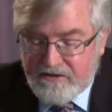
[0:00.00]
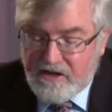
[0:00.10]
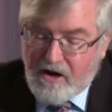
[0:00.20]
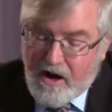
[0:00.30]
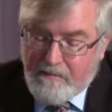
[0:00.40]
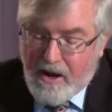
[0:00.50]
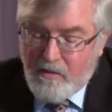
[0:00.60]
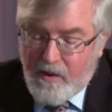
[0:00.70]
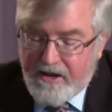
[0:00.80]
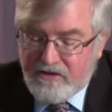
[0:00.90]
Synagogue,
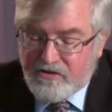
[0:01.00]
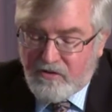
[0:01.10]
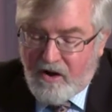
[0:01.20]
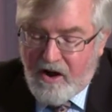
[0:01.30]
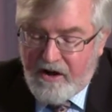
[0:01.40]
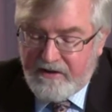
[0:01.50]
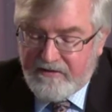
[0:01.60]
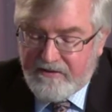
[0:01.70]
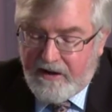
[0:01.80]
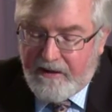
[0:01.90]
by the way, is
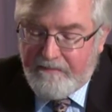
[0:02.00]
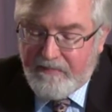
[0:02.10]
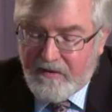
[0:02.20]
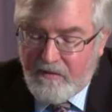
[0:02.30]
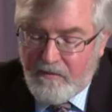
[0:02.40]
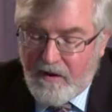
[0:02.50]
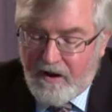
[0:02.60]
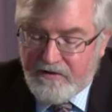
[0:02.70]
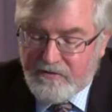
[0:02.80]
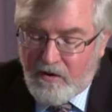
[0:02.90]
Strong's, um,
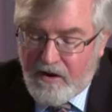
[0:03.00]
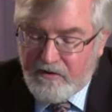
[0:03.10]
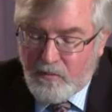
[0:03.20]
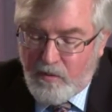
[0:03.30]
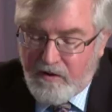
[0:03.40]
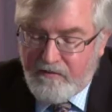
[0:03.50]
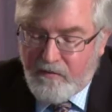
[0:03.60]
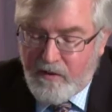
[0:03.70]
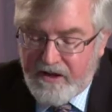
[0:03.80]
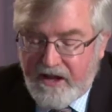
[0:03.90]
uh, Strong's word
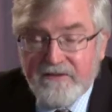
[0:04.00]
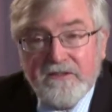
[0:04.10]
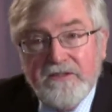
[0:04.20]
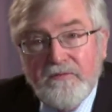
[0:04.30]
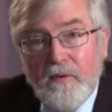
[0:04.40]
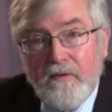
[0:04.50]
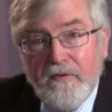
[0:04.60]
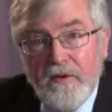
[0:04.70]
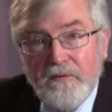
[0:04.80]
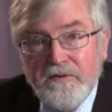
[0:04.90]
4864
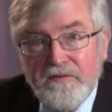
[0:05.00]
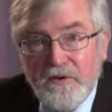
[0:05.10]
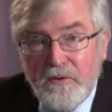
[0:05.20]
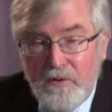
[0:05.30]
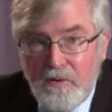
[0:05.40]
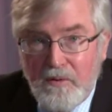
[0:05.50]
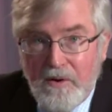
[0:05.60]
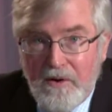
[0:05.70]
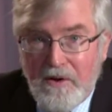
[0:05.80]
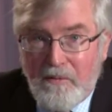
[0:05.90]
for those of you who
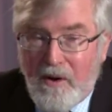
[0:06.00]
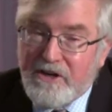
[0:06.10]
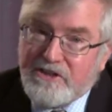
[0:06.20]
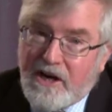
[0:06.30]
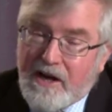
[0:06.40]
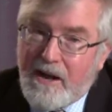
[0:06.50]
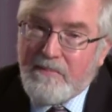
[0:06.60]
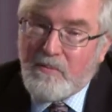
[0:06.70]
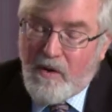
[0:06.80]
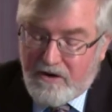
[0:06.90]
want to check
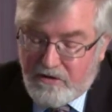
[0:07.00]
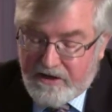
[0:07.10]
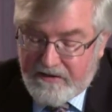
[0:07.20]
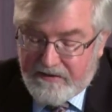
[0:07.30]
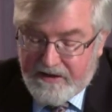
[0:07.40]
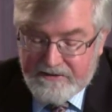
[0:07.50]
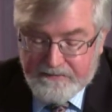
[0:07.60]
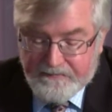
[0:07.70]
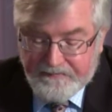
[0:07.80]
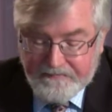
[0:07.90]
up and want to look at
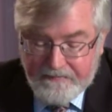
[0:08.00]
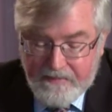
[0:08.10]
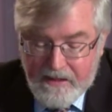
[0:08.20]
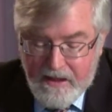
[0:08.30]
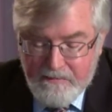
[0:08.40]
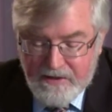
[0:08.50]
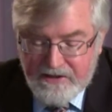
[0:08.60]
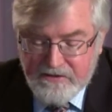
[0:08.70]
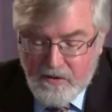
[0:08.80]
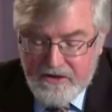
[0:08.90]
this. But
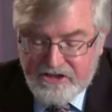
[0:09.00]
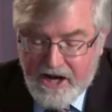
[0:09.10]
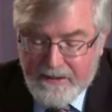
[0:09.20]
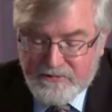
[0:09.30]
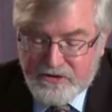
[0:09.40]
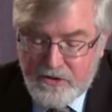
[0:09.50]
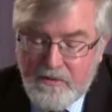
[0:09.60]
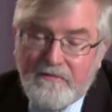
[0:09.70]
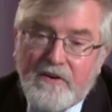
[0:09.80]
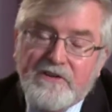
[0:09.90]
let's go to James
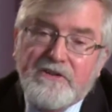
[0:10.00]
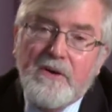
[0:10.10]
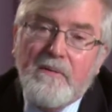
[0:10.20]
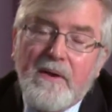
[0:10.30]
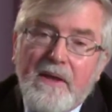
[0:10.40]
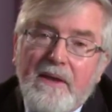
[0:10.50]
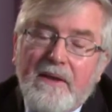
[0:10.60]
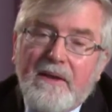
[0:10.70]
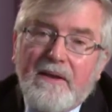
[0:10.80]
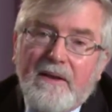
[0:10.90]
2 and verse 2.
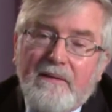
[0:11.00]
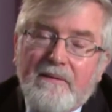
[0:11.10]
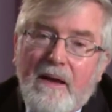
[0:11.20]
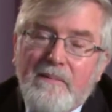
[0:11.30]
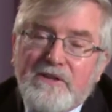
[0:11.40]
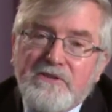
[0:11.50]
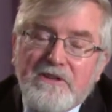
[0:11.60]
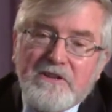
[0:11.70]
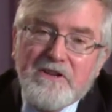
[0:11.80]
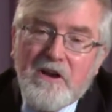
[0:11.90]
I bet
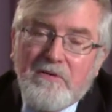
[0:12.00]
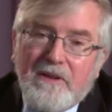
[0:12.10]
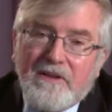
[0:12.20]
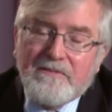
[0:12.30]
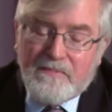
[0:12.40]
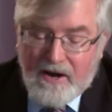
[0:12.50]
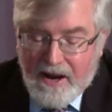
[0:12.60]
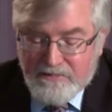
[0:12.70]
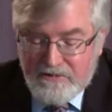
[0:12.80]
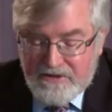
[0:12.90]
you didn't know this.
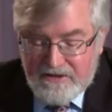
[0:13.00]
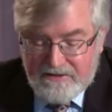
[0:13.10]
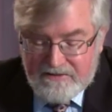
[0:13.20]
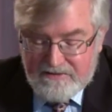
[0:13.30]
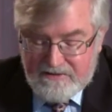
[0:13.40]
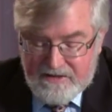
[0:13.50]
Perhaps you didn't.